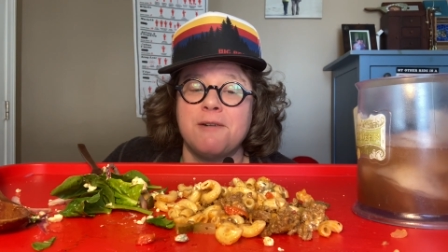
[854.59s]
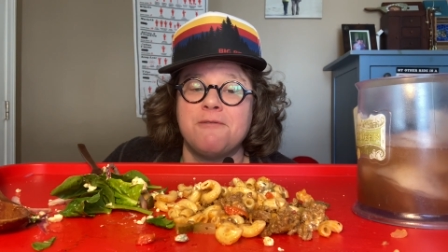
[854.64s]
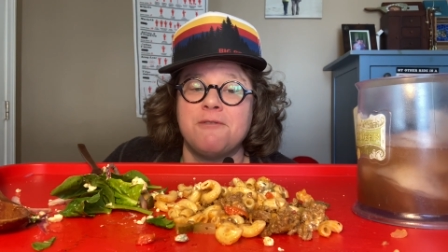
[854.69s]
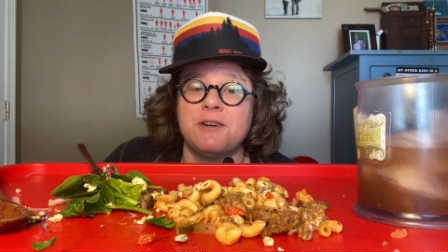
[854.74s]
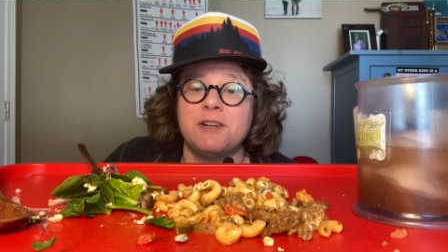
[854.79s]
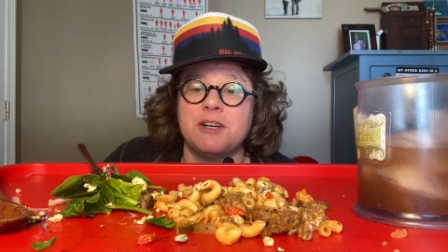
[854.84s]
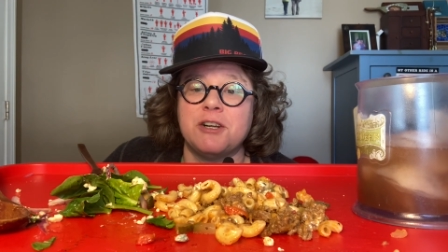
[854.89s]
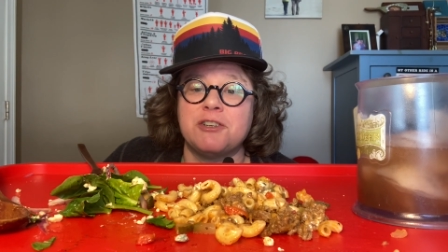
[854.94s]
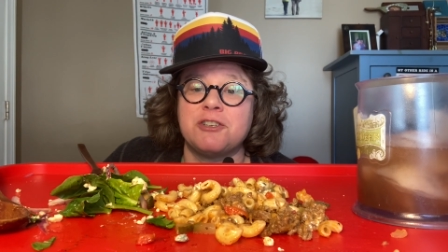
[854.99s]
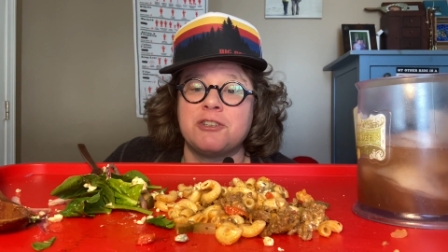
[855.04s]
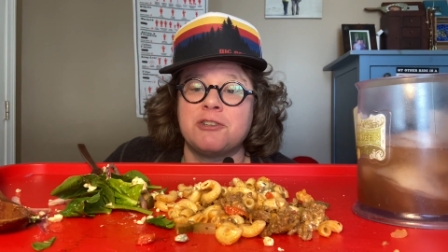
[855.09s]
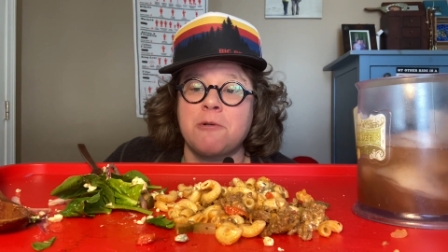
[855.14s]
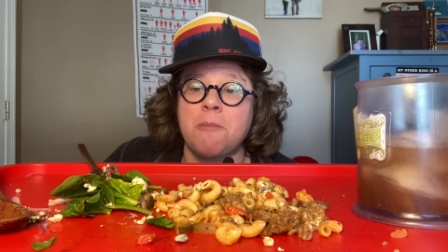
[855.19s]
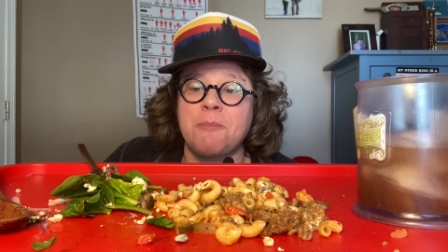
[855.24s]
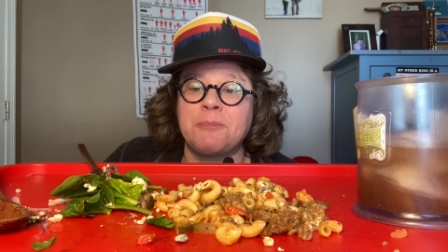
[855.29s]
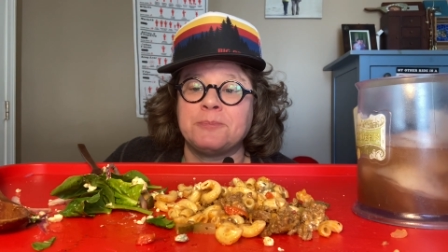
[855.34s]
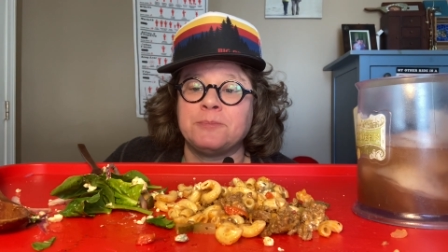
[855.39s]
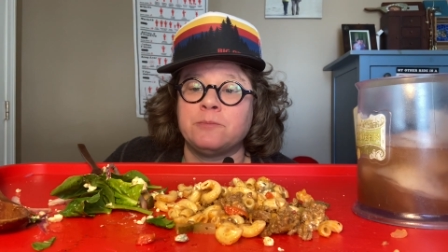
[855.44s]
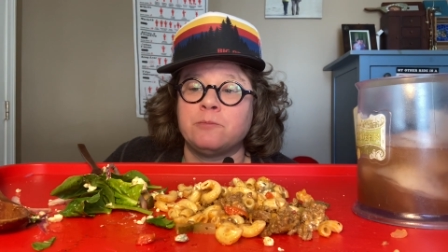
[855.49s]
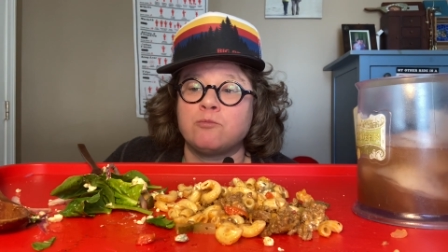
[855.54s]
finish
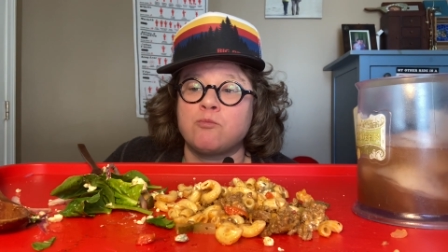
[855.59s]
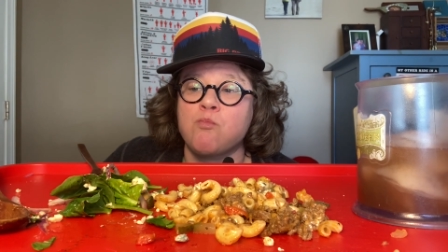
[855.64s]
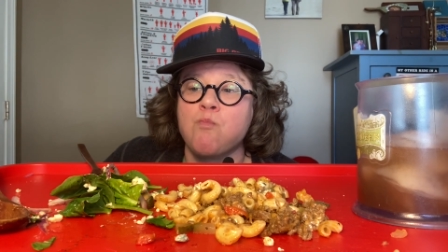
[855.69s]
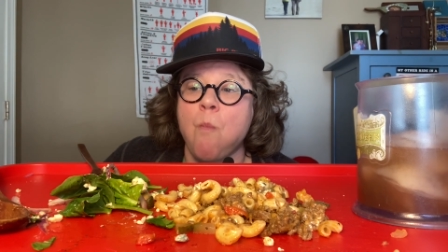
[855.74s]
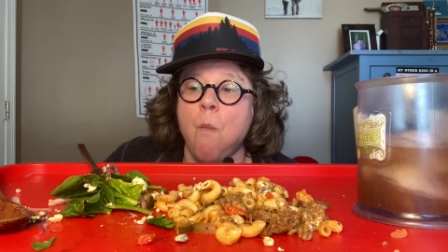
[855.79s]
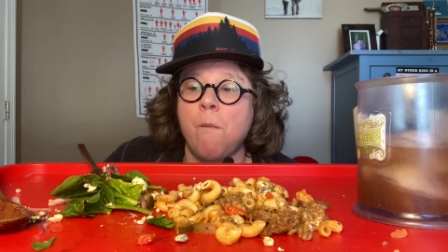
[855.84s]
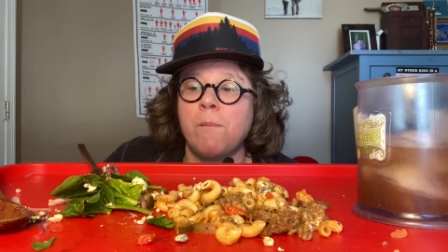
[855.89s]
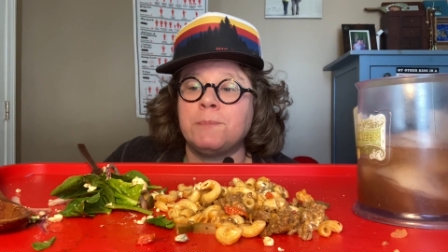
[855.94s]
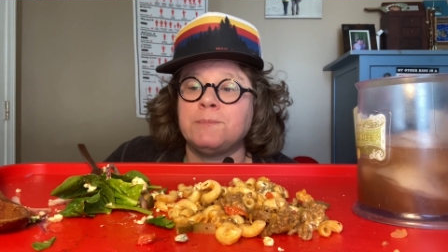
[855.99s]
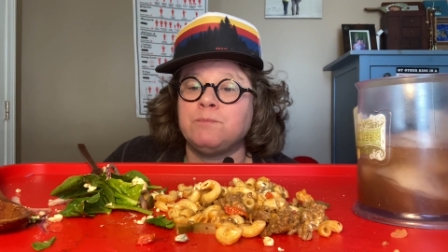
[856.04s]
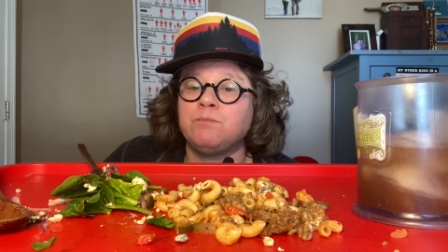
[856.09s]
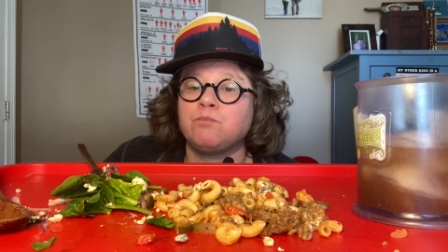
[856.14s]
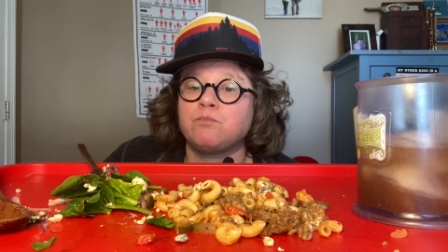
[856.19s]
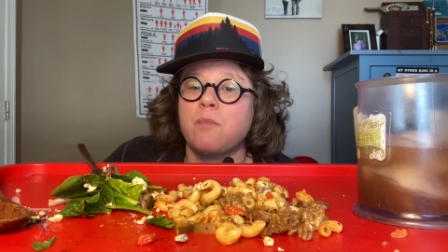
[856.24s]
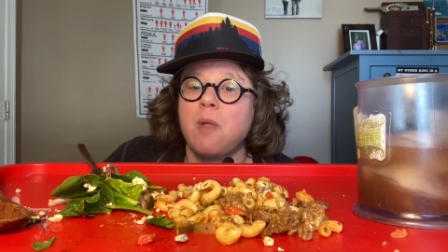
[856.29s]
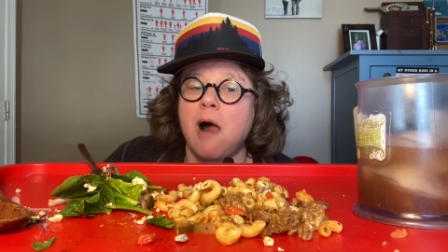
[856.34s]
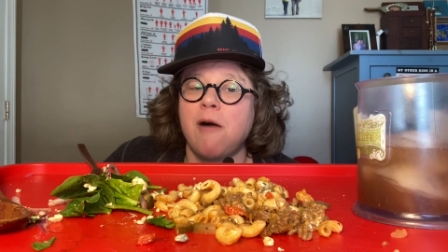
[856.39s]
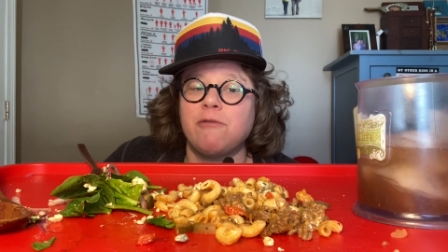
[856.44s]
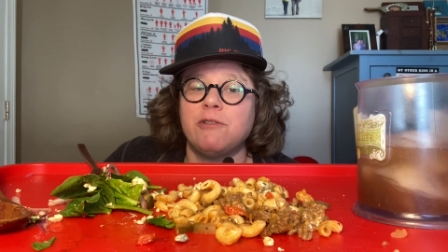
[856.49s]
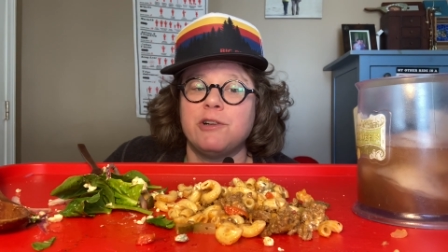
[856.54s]

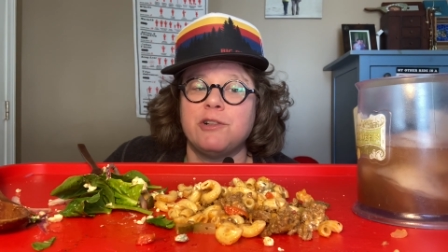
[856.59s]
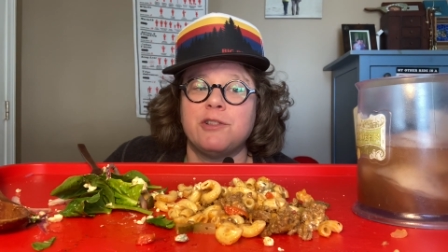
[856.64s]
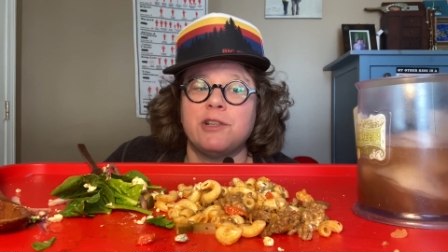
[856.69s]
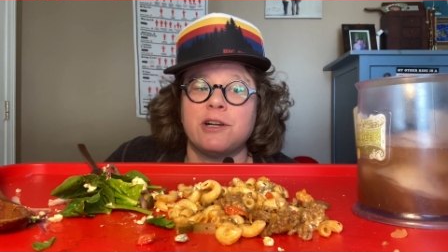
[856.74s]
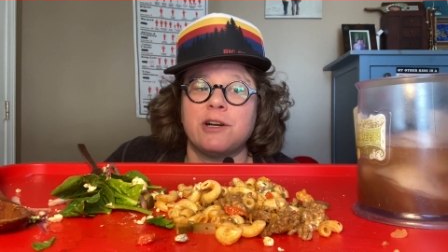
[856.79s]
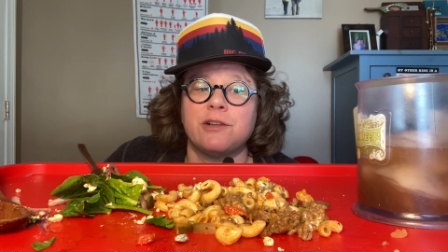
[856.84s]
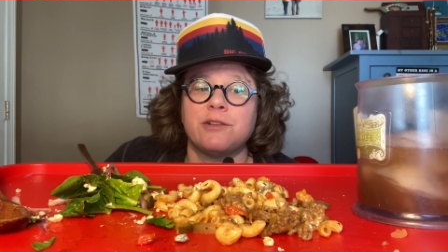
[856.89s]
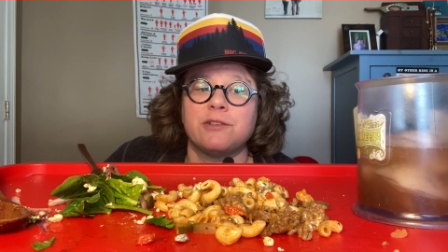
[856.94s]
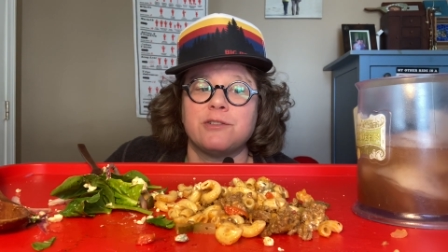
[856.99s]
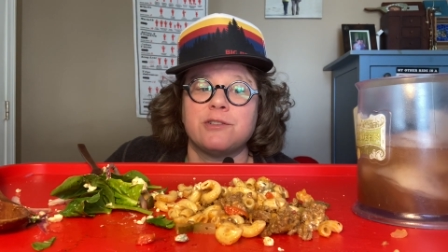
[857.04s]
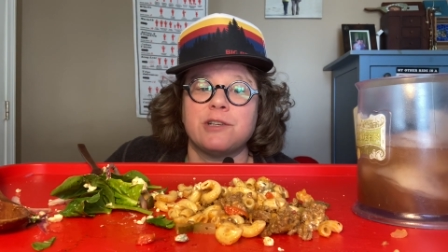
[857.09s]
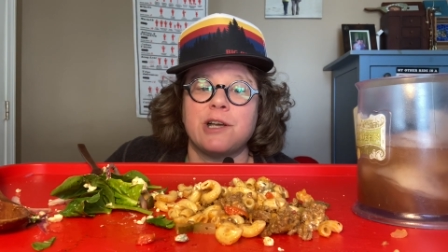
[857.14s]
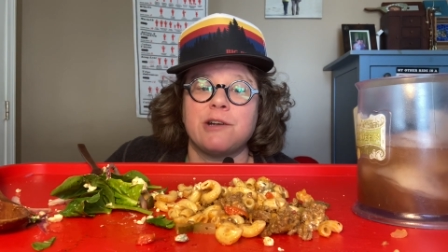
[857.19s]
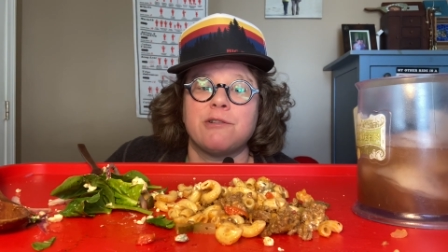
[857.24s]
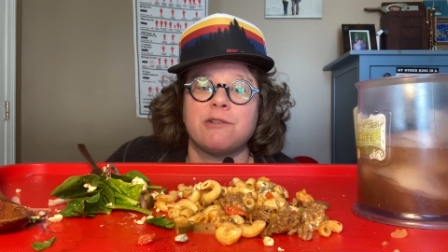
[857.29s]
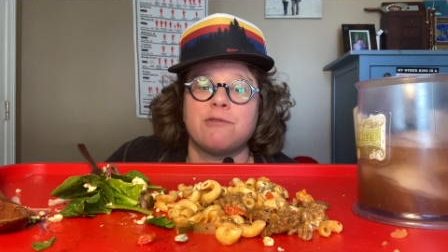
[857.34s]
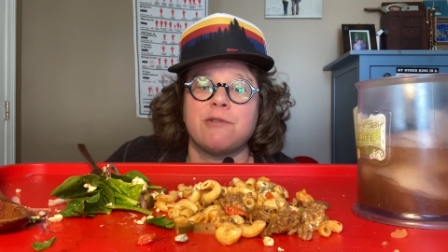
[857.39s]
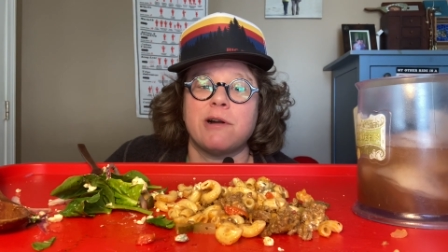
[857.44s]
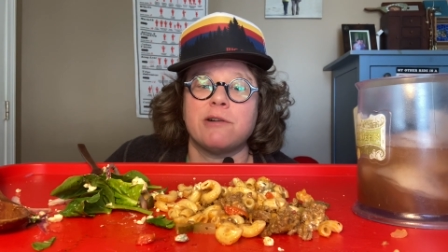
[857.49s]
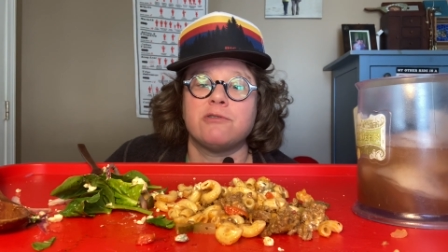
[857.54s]
everything on the
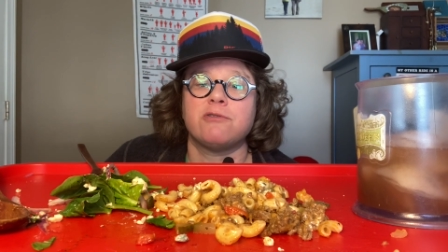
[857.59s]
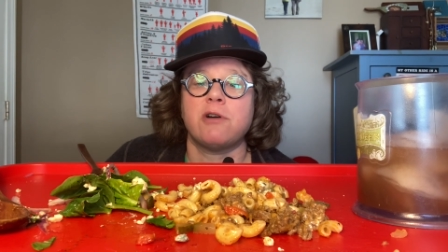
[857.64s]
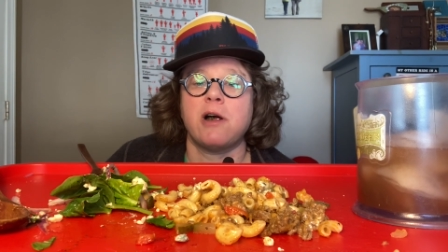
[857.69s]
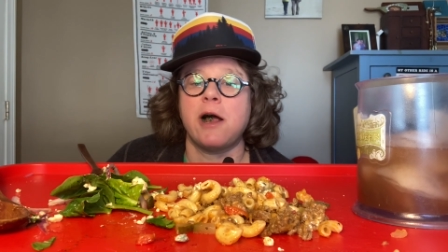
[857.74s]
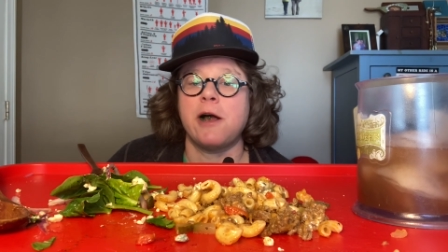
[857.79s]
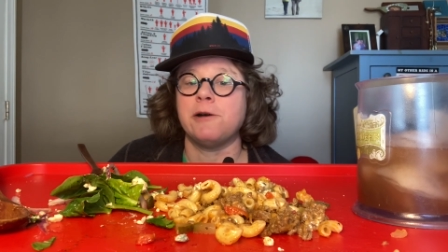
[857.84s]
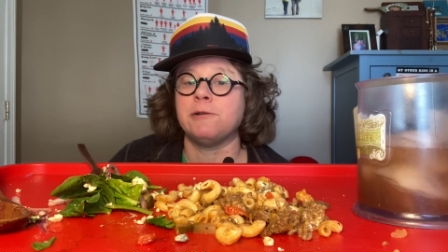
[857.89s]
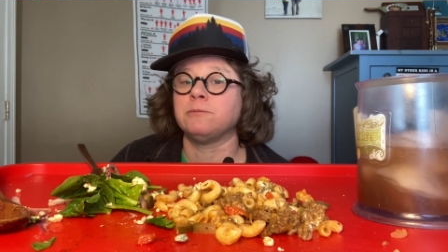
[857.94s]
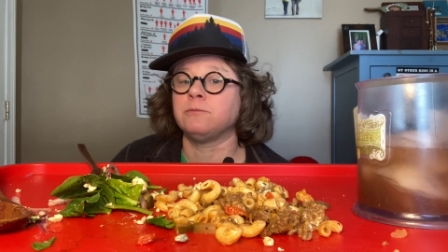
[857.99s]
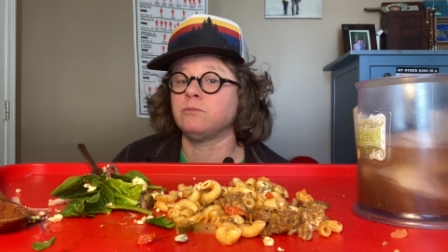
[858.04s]
sacred red tray.